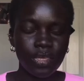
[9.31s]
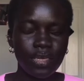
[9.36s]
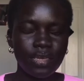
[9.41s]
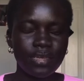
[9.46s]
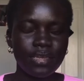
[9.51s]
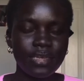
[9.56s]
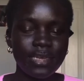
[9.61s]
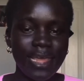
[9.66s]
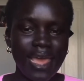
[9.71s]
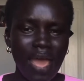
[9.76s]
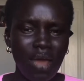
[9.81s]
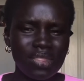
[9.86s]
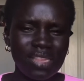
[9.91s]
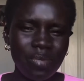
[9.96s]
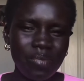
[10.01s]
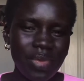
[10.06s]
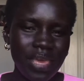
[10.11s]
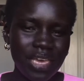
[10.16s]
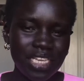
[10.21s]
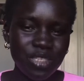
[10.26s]
Now, let
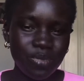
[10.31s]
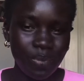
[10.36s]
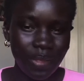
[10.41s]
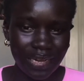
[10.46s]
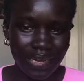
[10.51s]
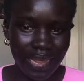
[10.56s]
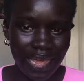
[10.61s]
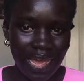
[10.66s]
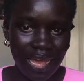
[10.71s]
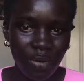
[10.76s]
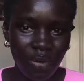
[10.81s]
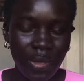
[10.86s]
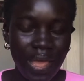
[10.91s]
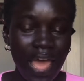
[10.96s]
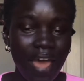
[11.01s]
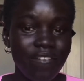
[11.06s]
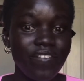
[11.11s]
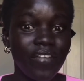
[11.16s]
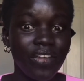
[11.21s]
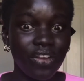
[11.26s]
me explain how.
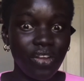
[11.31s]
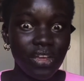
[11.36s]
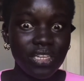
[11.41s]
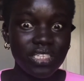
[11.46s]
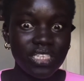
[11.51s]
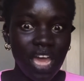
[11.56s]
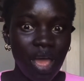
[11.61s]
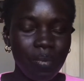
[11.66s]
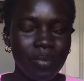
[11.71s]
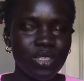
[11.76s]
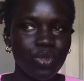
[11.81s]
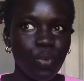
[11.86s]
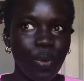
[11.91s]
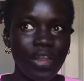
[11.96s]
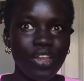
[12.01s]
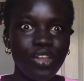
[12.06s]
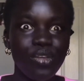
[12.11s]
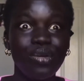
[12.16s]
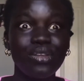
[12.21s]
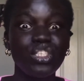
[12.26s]
Our phenotype is what
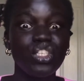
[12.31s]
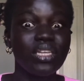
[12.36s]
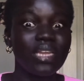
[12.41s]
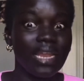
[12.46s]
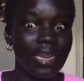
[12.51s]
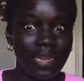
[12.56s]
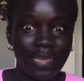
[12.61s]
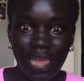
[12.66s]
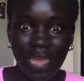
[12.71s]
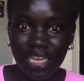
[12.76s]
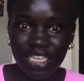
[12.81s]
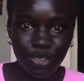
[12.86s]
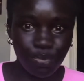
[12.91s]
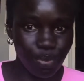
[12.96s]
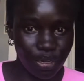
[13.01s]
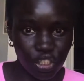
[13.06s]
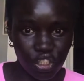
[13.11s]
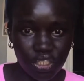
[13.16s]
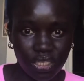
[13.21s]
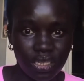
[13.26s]
your genetic
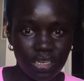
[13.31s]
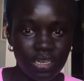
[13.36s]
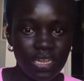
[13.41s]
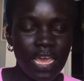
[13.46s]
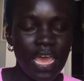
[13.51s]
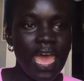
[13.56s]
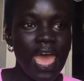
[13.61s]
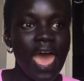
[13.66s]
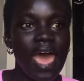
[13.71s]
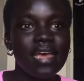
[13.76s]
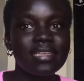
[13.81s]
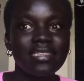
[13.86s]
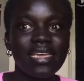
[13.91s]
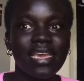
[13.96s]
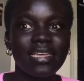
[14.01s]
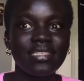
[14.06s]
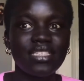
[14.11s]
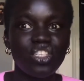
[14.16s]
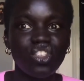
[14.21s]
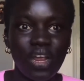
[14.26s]
expression has
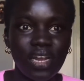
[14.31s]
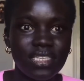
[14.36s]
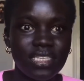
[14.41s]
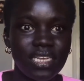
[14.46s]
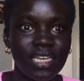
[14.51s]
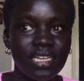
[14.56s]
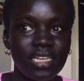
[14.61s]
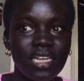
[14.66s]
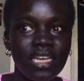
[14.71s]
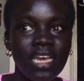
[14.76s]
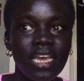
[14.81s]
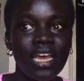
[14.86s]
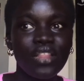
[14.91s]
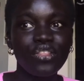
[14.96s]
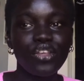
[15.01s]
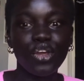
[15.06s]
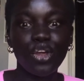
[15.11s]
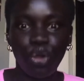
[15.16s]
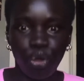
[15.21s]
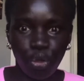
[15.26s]
instructed the
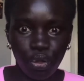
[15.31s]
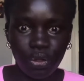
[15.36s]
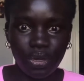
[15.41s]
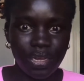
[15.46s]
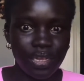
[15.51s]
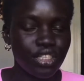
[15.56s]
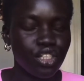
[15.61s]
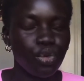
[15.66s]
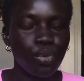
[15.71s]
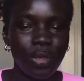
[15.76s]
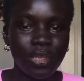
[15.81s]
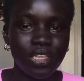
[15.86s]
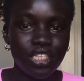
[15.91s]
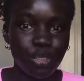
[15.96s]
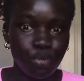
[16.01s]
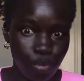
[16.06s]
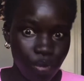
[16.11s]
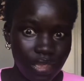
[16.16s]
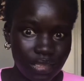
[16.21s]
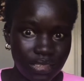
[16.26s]
coding to
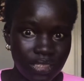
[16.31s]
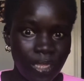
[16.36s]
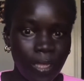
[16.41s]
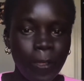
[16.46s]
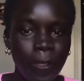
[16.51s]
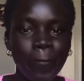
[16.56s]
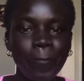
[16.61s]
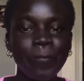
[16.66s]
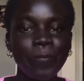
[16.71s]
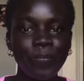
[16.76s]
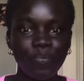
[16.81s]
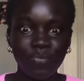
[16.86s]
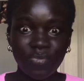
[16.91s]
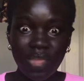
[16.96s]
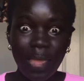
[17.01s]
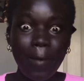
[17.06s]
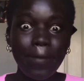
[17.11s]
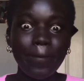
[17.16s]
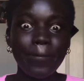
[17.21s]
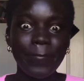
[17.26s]
express.
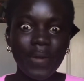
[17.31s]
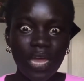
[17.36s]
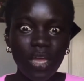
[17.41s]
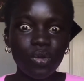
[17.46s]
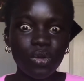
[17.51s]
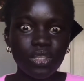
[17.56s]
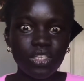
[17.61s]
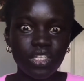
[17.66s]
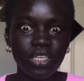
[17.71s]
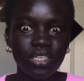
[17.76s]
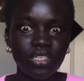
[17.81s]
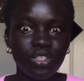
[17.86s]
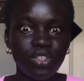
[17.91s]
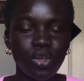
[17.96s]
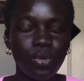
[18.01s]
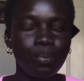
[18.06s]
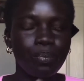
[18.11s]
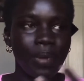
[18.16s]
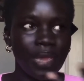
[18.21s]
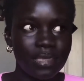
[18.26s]
Biology. So
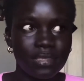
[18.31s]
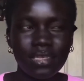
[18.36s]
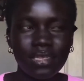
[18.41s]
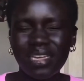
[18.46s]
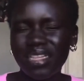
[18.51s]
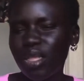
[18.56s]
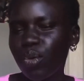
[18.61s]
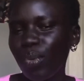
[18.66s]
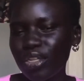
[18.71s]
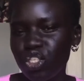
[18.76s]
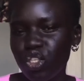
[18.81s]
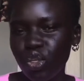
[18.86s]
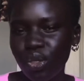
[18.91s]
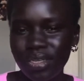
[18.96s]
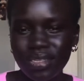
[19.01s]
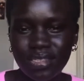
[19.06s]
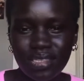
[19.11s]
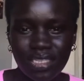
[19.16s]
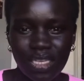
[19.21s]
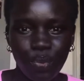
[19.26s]
basically what you
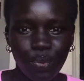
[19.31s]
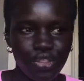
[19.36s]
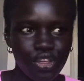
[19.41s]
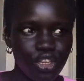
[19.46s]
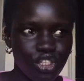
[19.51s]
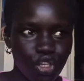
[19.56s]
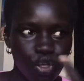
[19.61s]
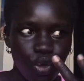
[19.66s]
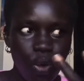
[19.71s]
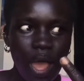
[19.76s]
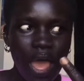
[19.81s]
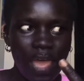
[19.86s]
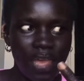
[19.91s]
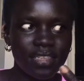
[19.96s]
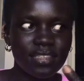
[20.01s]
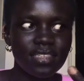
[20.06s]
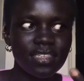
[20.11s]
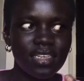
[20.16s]
can see with your two eyes.